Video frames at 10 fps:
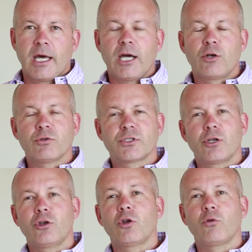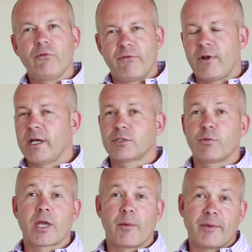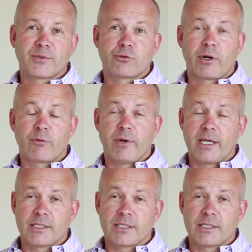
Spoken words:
And also, not all flights will come up straight away.